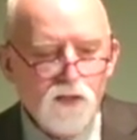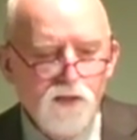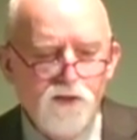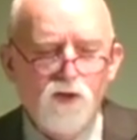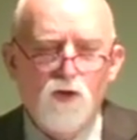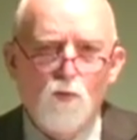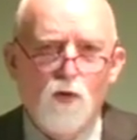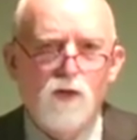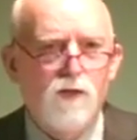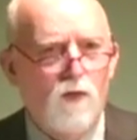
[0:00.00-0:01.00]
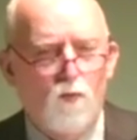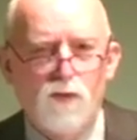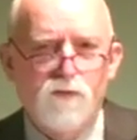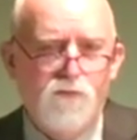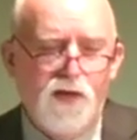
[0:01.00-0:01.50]
And they're going to want to know
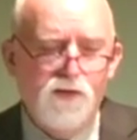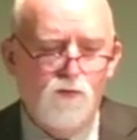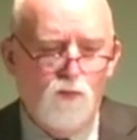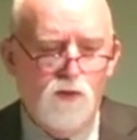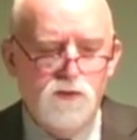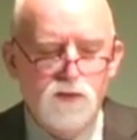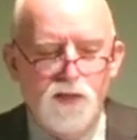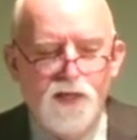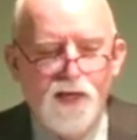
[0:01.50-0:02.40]
what the value was.